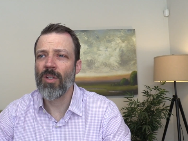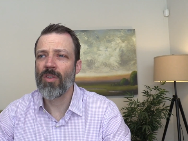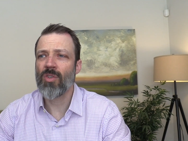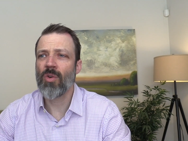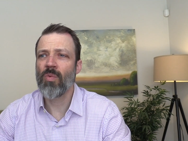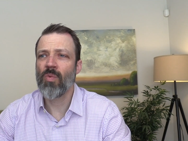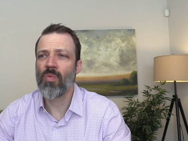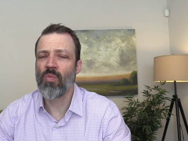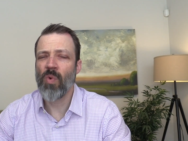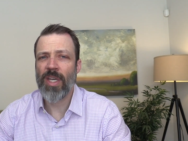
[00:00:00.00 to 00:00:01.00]
So
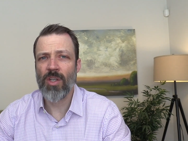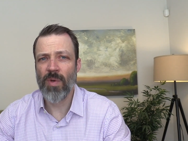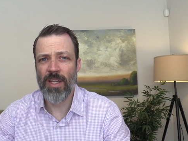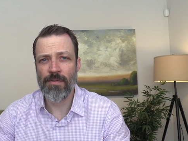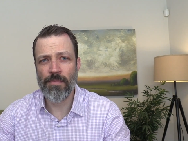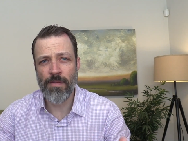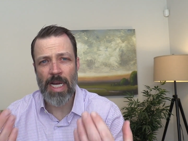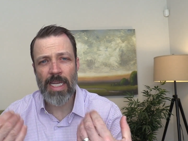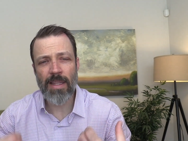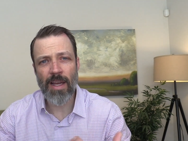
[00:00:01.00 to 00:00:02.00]
when you
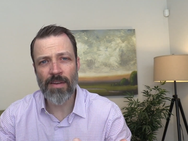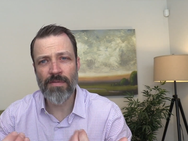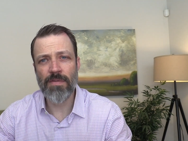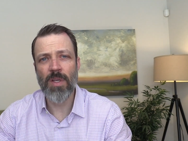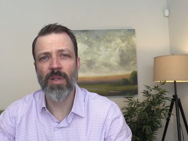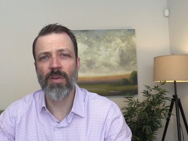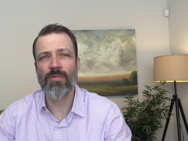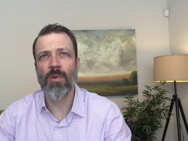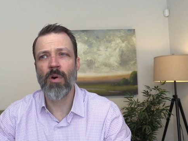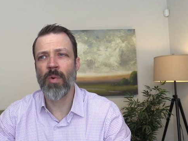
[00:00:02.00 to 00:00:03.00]
invite that feeling
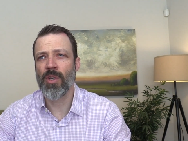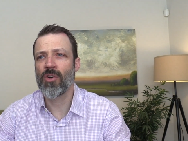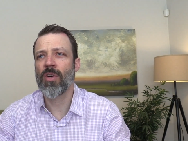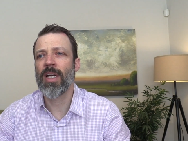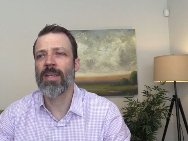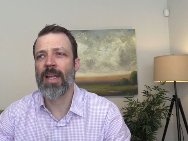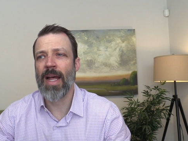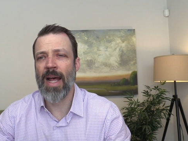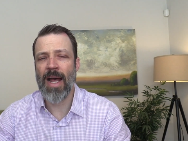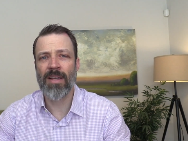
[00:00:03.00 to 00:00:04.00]
forward, you're trying to
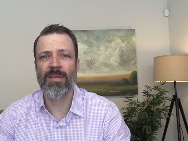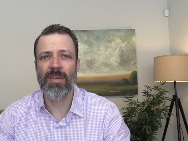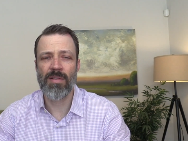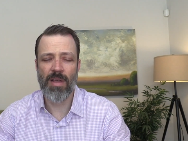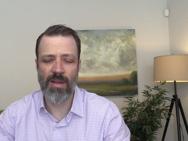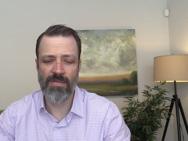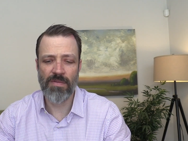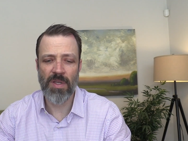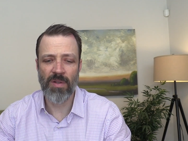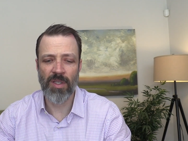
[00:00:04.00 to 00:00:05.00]
access that
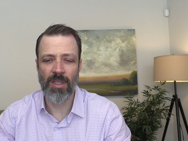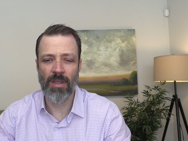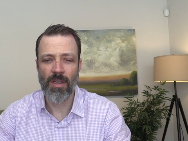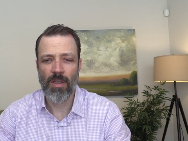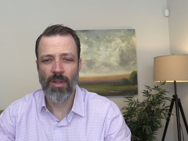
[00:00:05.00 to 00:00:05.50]
feeling.